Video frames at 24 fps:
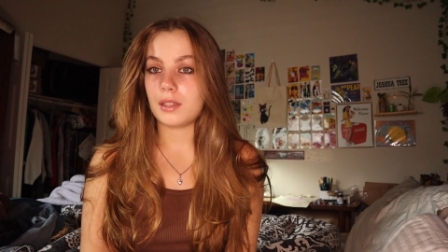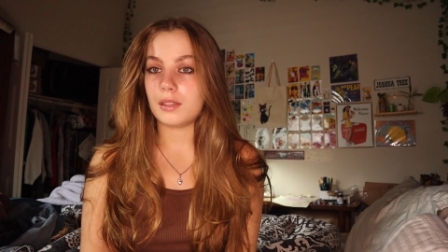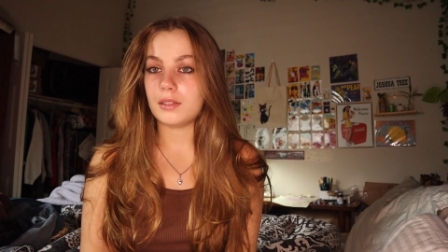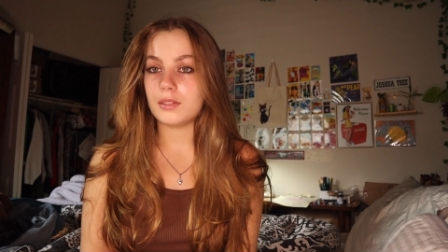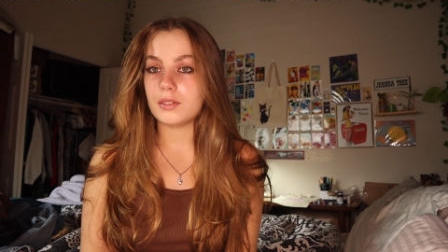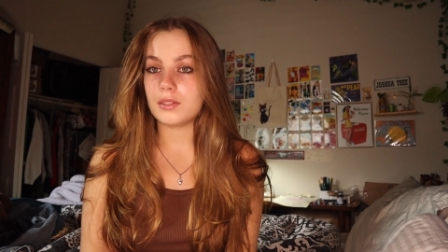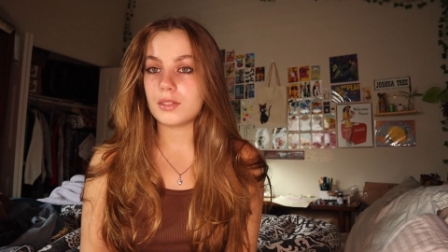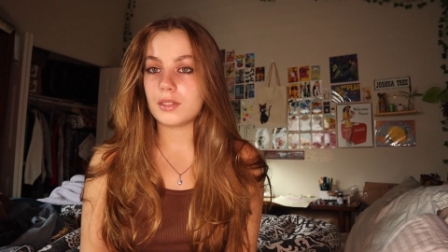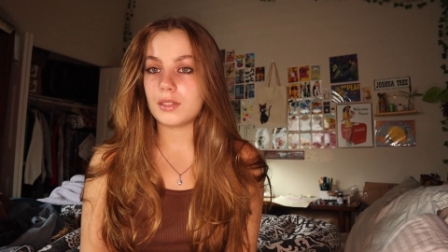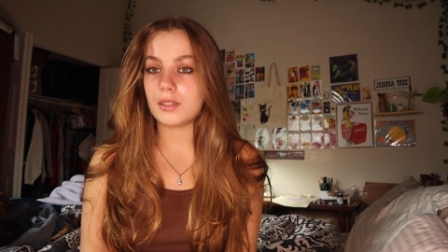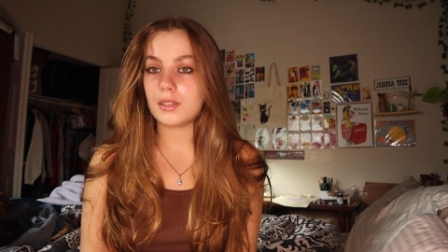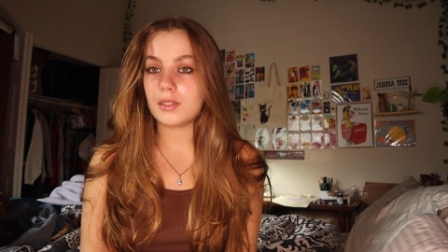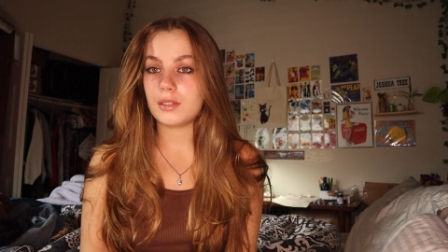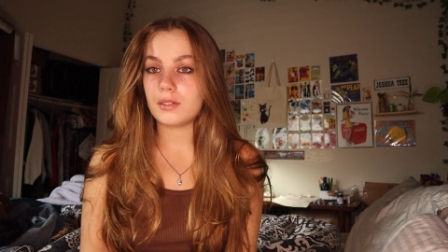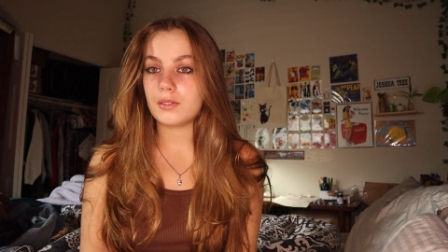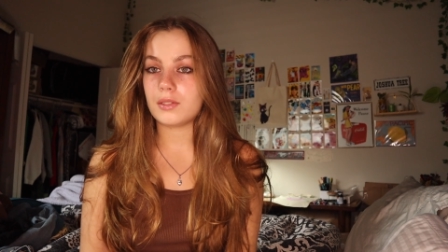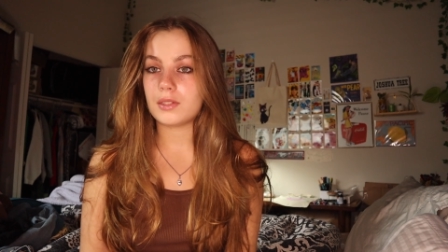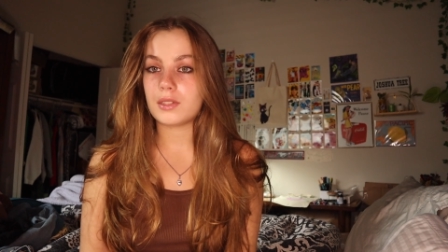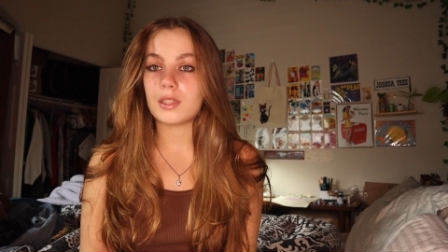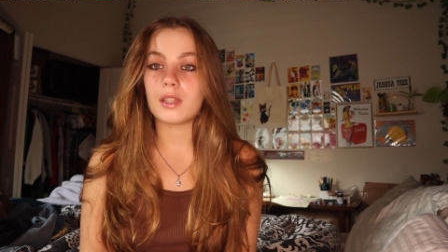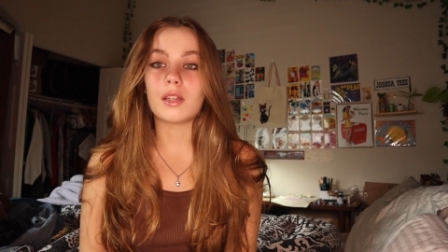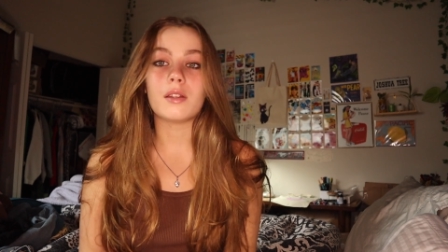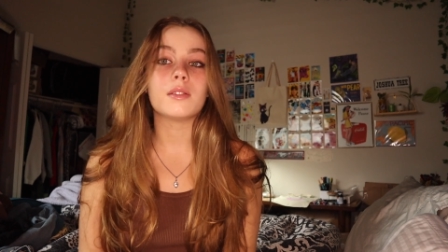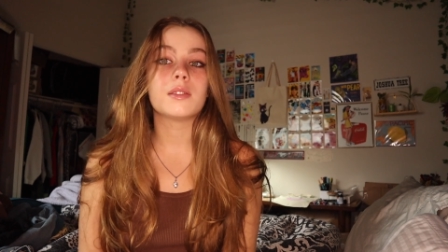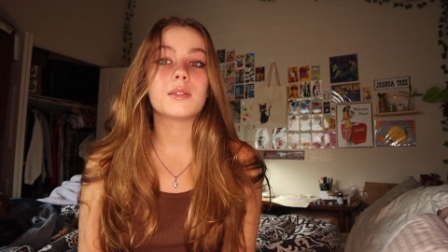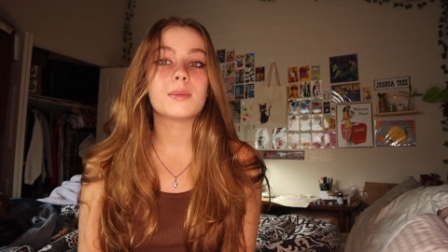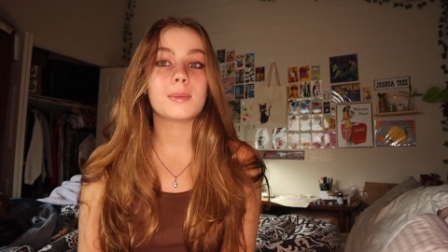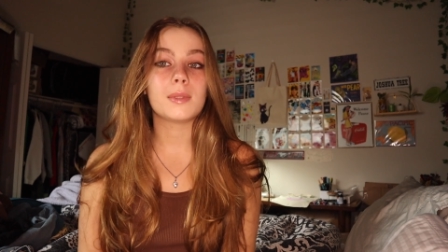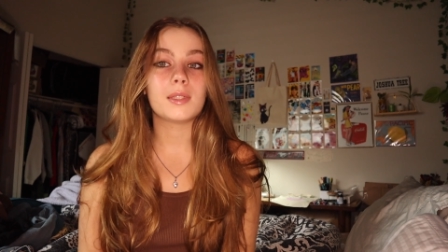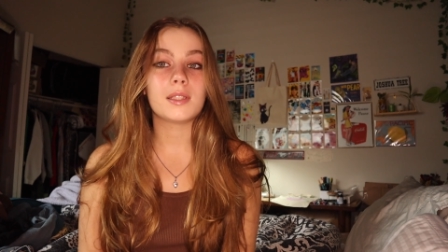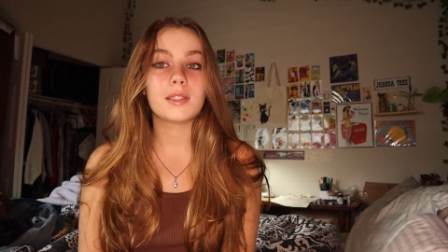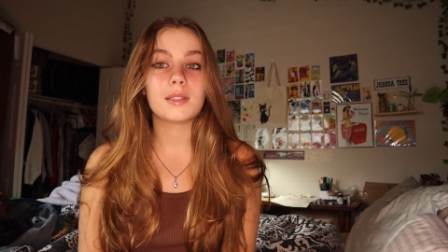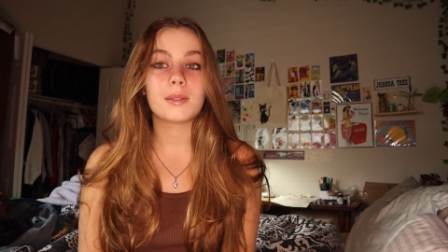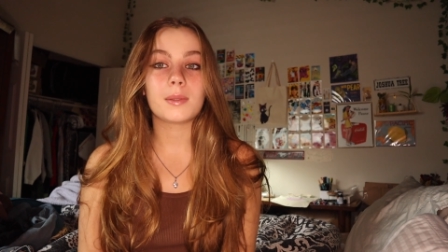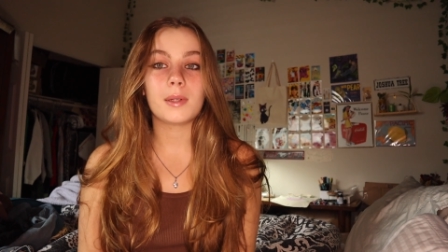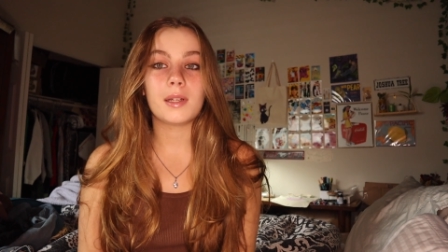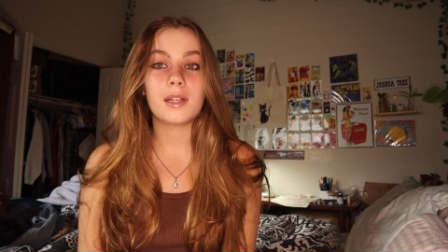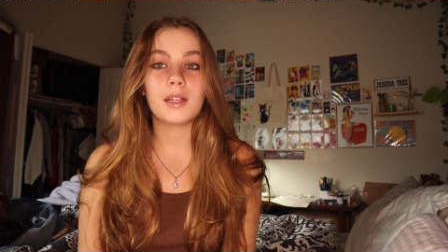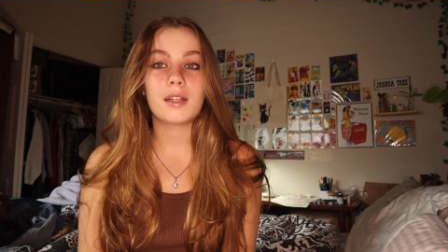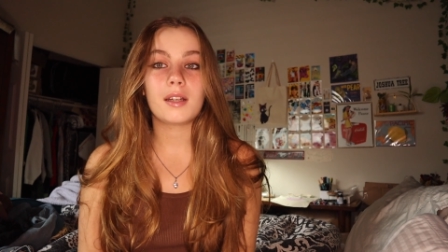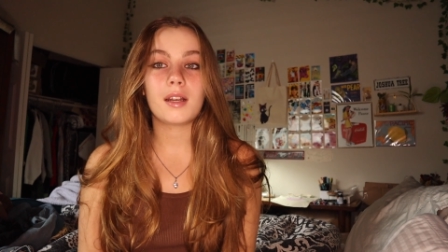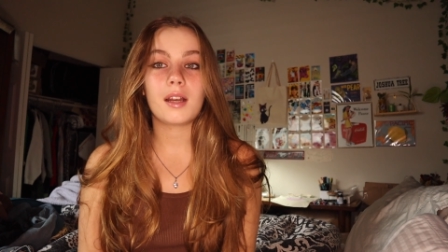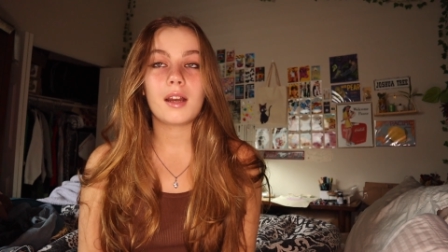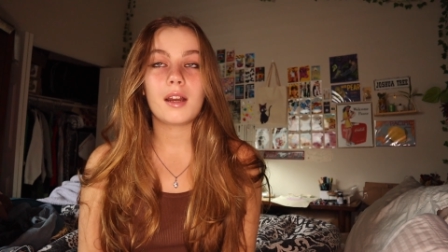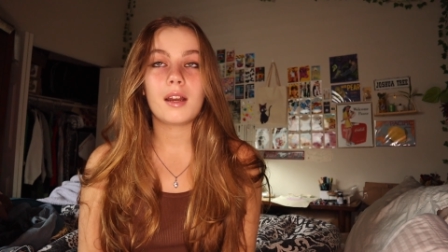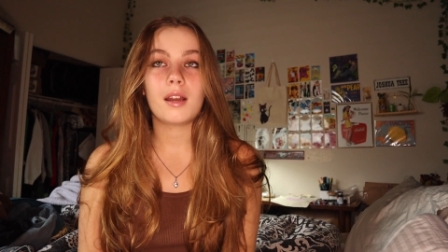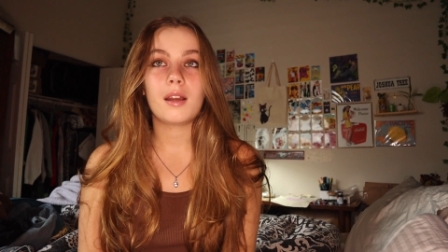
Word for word: usually do so that was pretty swag.